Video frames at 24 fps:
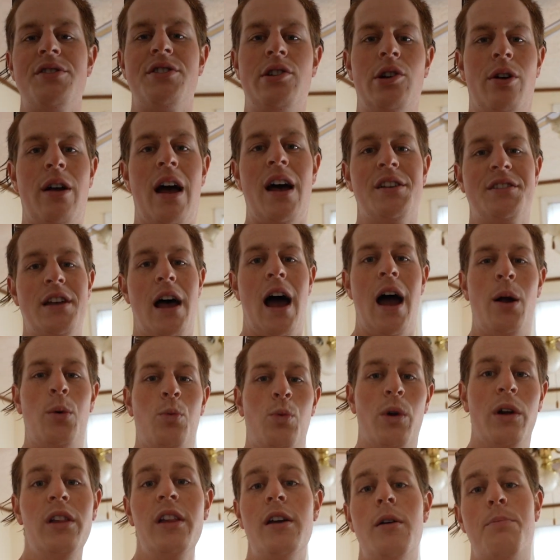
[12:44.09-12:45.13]
So guys, I
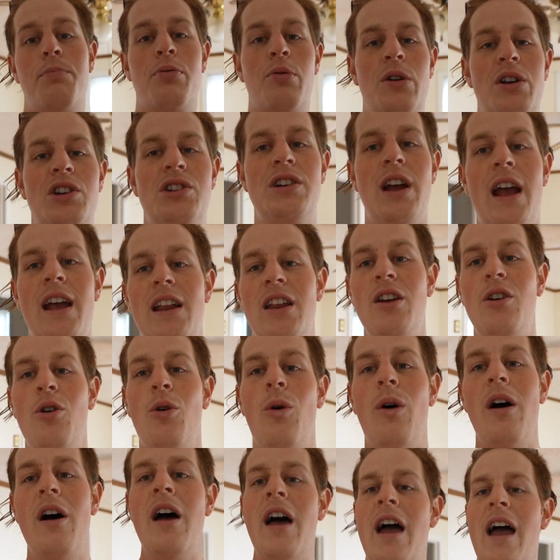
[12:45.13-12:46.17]
really appreciate
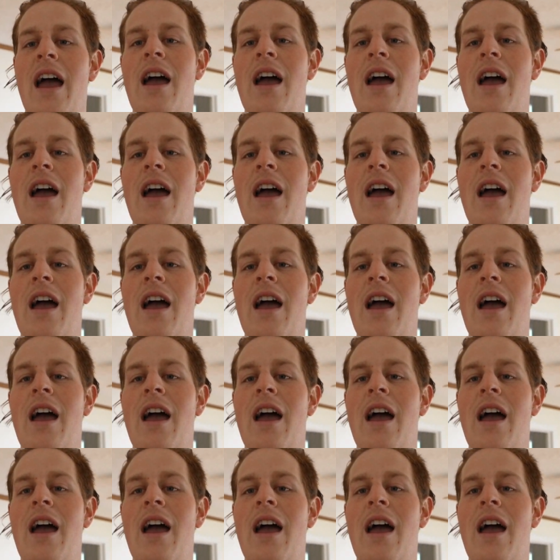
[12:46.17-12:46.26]
you.